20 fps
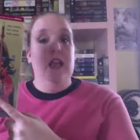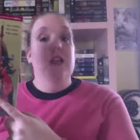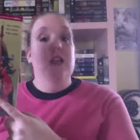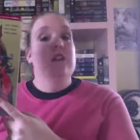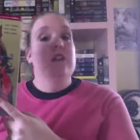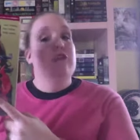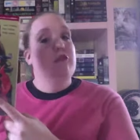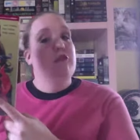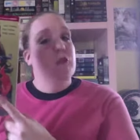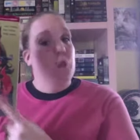
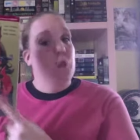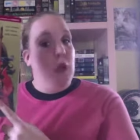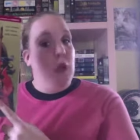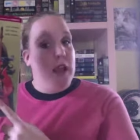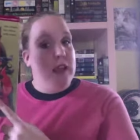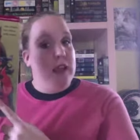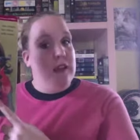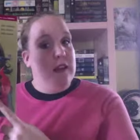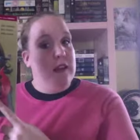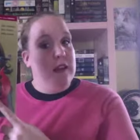
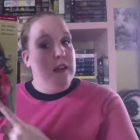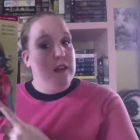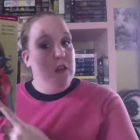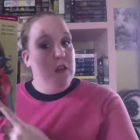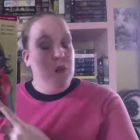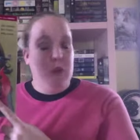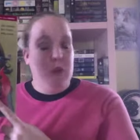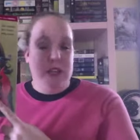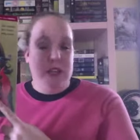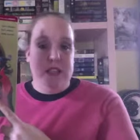Fray, who
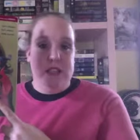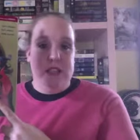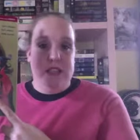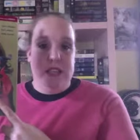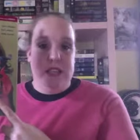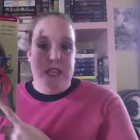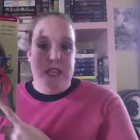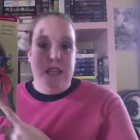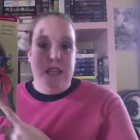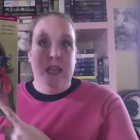is
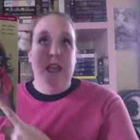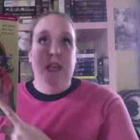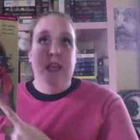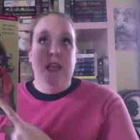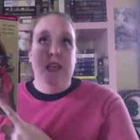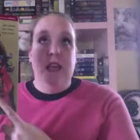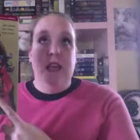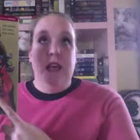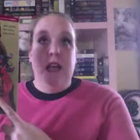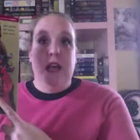the
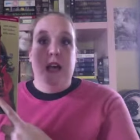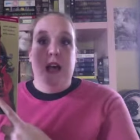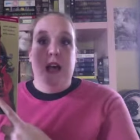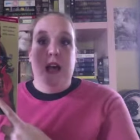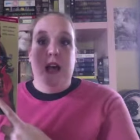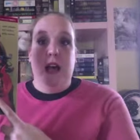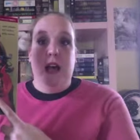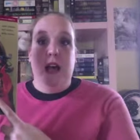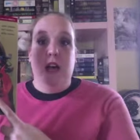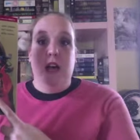
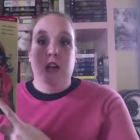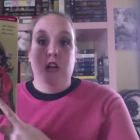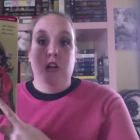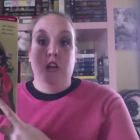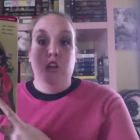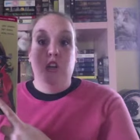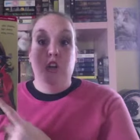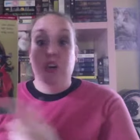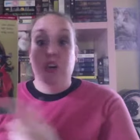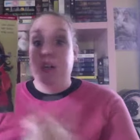
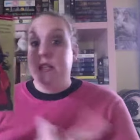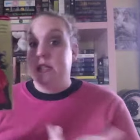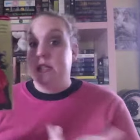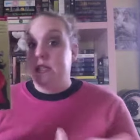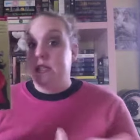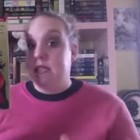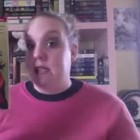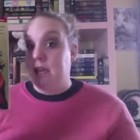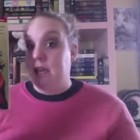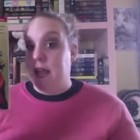current
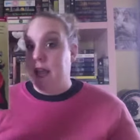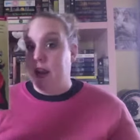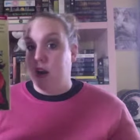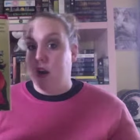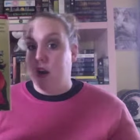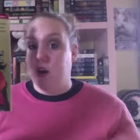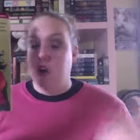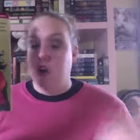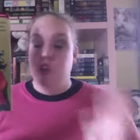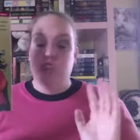Slayer,
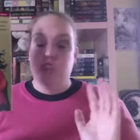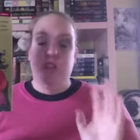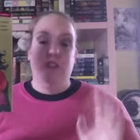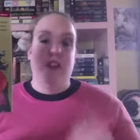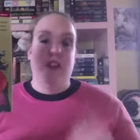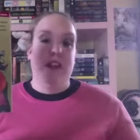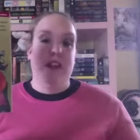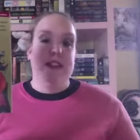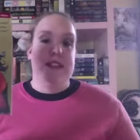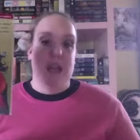or she
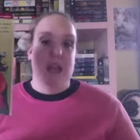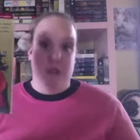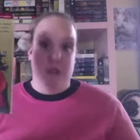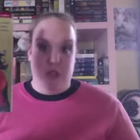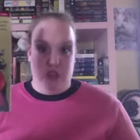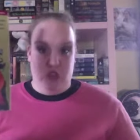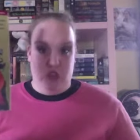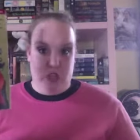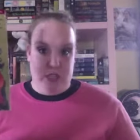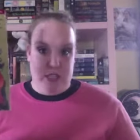finds out
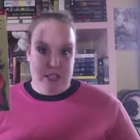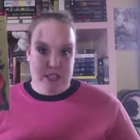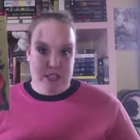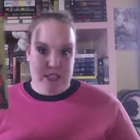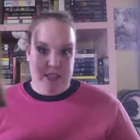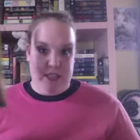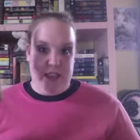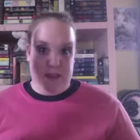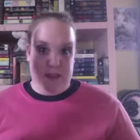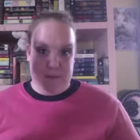that she's
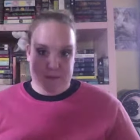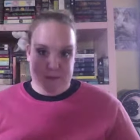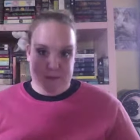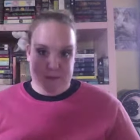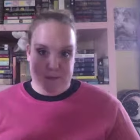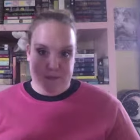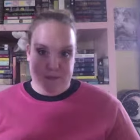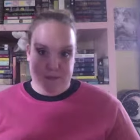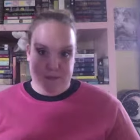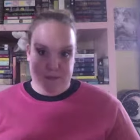the
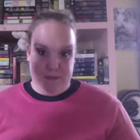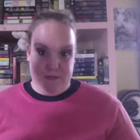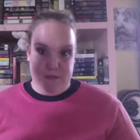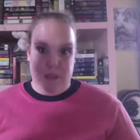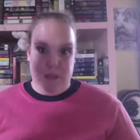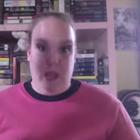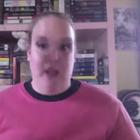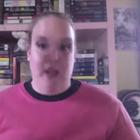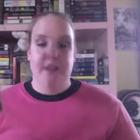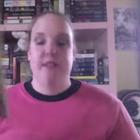
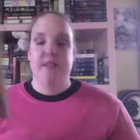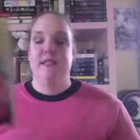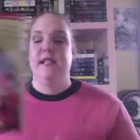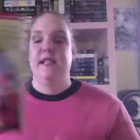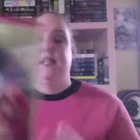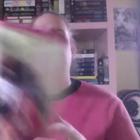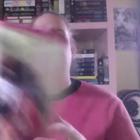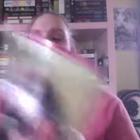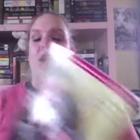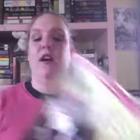
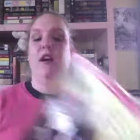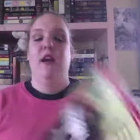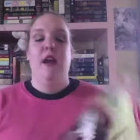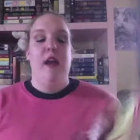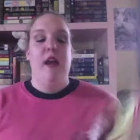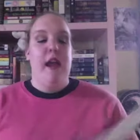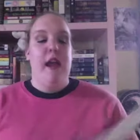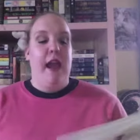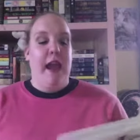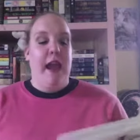Slayer.
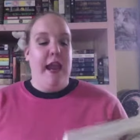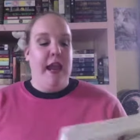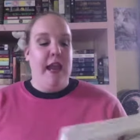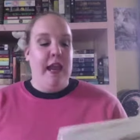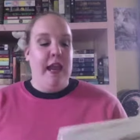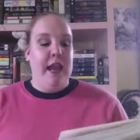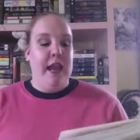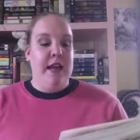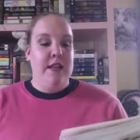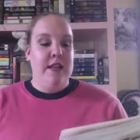
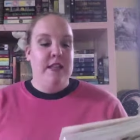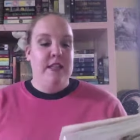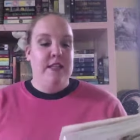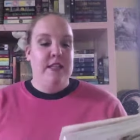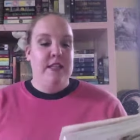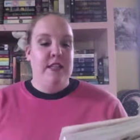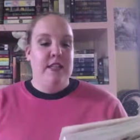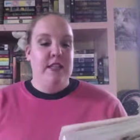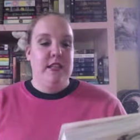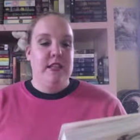And
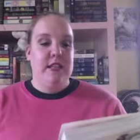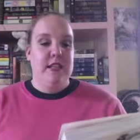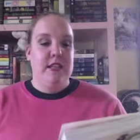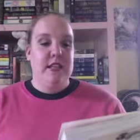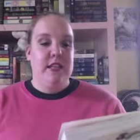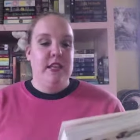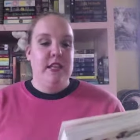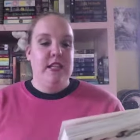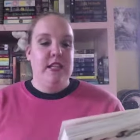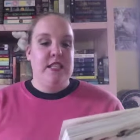
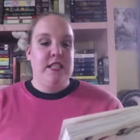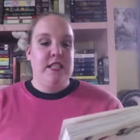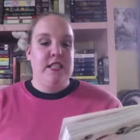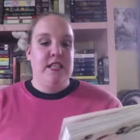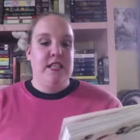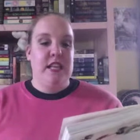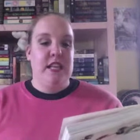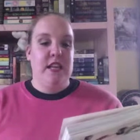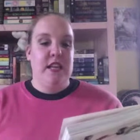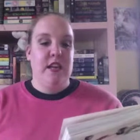
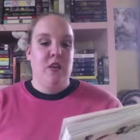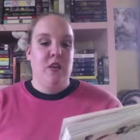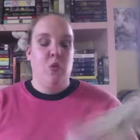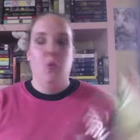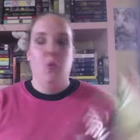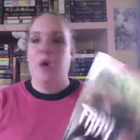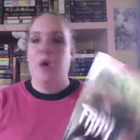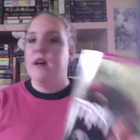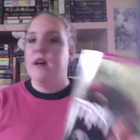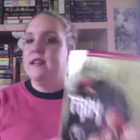this
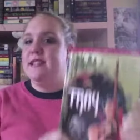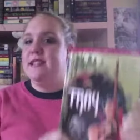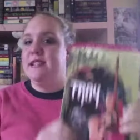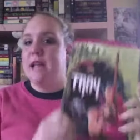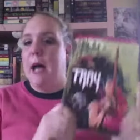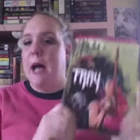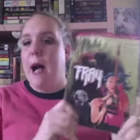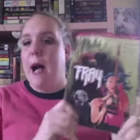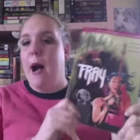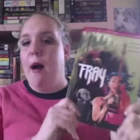was
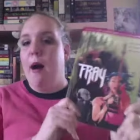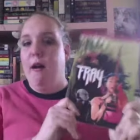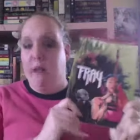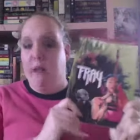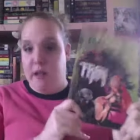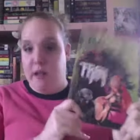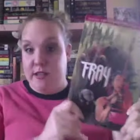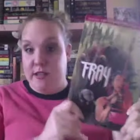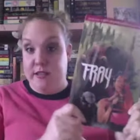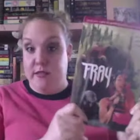
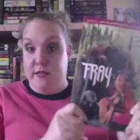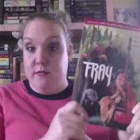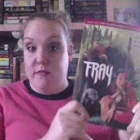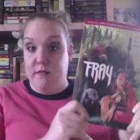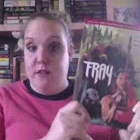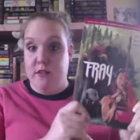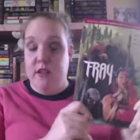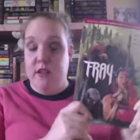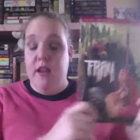awesome.